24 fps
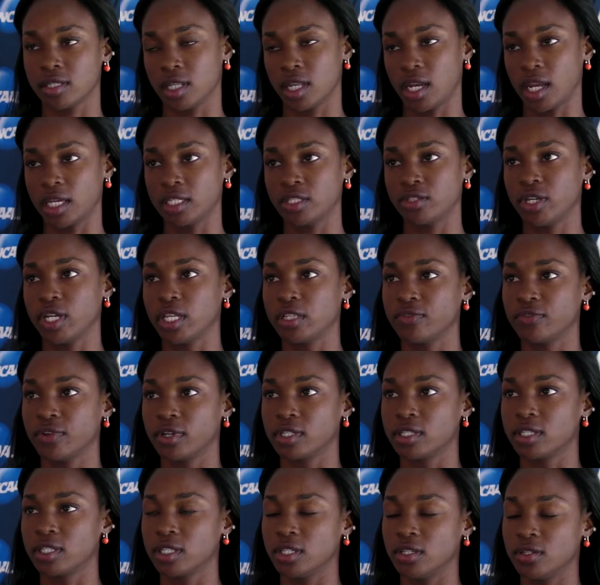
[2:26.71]
Then I
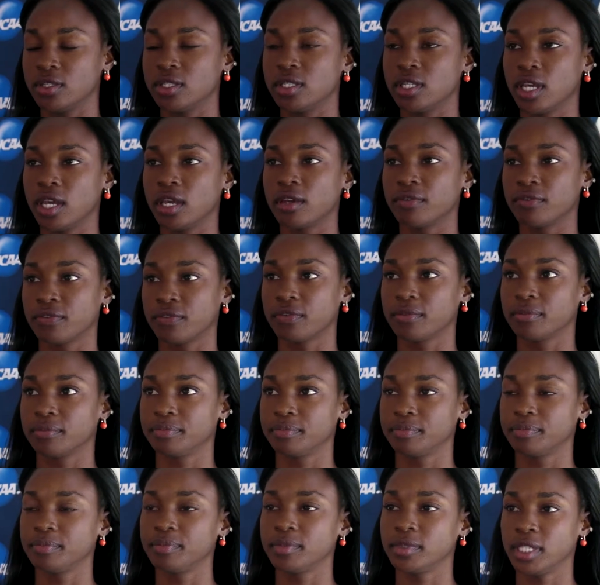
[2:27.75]
transferred I to UCF. I
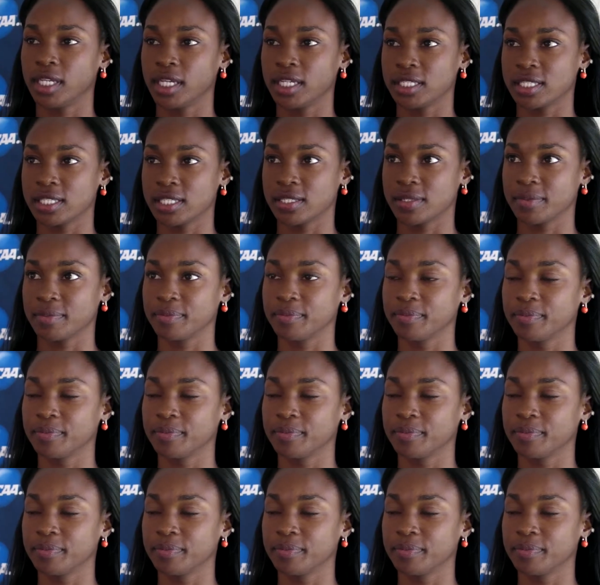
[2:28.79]
see. Yes. I see.